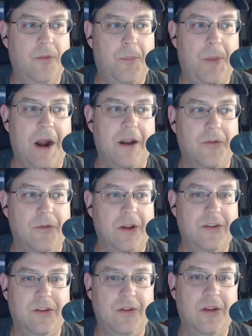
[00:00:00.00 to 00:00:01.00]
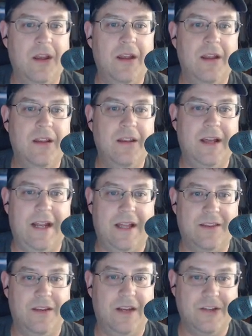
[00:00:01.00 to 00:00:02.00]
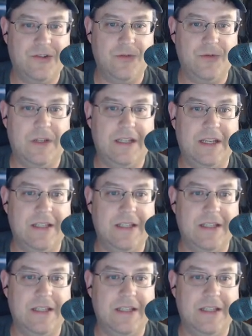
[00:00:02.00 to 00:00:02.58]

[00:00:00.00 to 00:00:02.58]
Part of the reason that Athanasio didn't get